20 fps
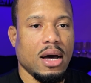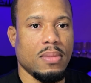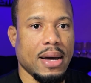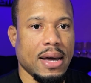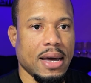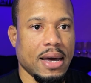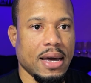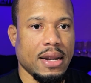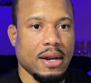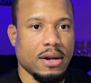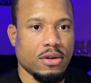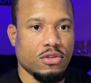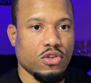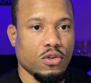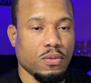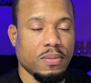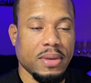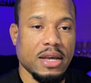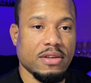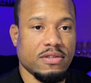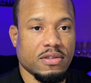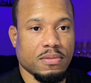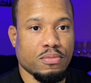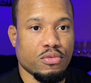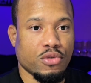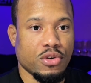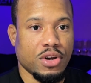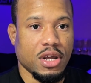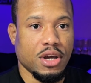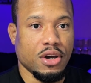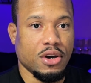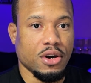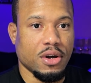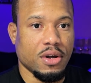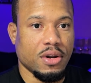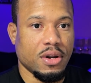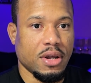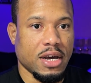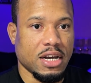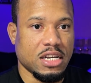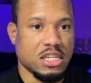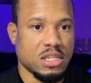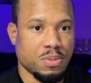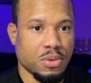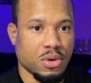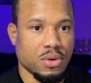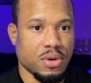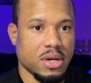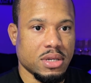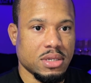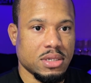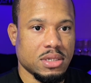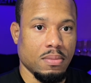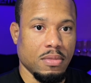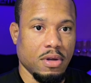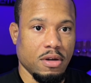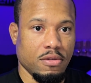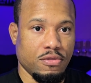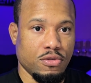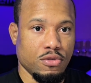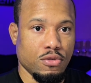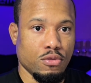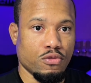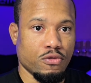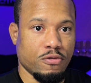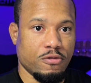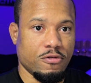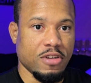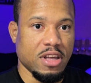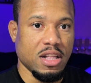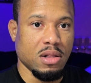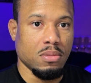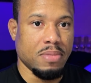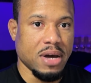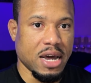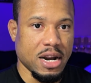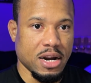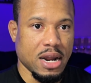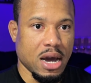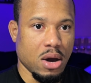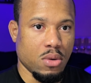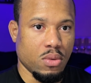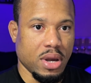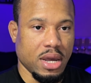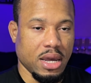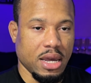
And to me, it's a pretty good experience if you feel better that way.